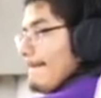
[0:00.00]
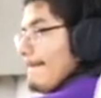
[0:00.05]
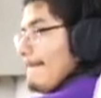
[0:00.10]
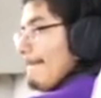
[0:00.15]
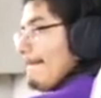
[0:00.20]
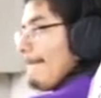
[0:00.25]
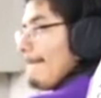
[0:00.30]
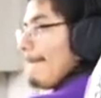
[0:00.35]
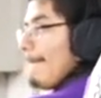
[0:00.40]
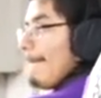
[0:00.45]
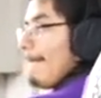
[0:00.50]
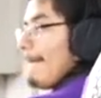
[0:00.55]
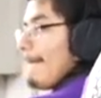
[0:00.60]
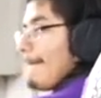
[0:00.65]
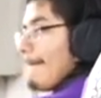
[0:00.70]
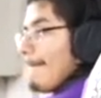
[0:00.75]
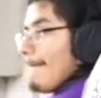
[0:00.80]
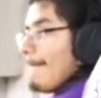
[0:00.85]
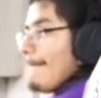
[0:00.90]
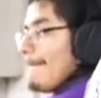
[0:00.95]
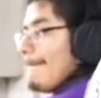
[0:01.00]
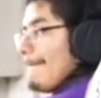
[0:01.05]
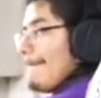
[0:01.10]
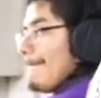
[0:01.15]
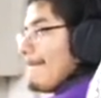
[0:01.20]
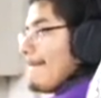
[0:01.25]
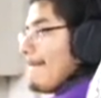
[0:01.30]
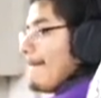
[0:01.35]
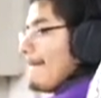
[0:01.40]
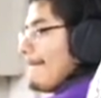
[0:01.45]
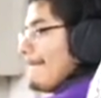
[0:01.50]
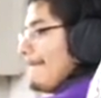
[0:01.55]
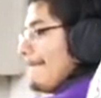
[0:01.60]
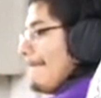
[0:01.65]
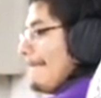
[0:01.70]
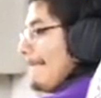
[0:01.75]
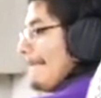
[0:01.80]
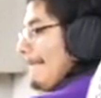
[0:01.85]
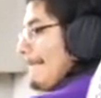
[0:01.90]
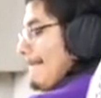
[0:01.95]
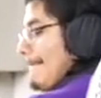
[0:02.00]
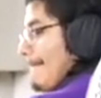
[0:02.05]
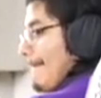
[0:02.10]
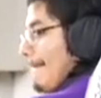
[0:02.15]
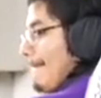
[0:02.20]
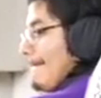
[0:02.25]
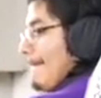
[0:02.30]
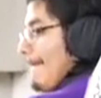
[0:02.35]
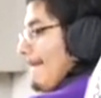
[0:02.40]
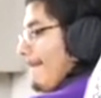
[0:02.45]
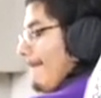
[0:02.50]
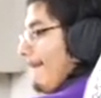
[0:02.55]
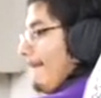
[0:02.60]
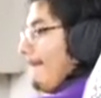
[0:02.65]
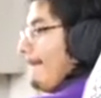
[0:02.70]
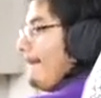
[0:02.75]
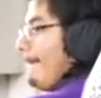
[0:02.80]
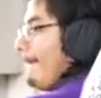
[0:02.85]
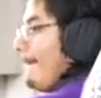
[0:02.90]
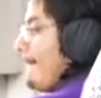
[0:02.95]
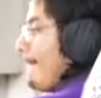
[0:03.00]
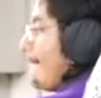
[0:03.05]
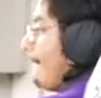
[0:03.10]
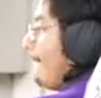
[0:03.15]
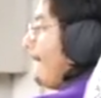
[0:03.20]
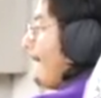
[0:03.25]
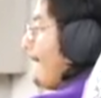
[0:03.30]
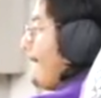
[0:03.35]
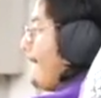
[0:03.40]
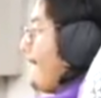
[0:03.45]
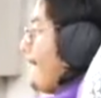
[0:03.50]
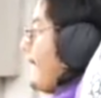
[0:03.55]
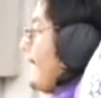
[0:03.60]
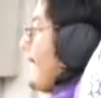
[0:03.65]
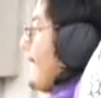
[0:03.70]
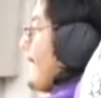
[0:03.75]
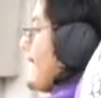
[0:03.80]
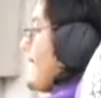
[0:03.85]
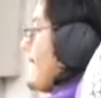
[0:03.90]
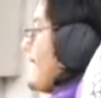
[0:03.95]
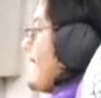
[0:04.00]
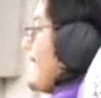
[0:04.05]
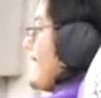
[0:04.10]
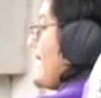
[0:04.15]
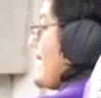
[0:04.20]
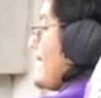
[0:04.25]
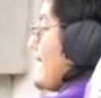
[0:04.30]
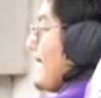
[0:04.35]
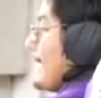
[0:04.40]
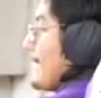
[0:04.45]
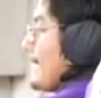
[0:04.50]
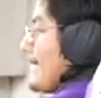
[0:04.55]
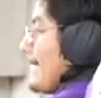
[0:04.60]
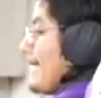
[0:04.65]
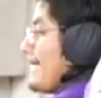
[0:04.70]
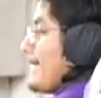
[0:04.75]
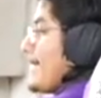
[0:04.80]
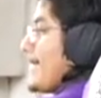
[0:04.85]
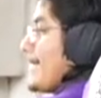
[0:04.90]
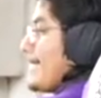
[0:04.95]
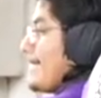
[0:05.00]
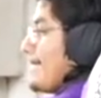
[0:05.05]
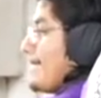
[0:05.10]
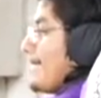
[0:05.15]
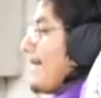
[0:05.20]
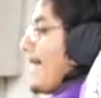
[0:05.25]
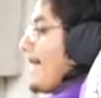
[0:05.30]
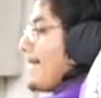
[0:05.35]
[no speech]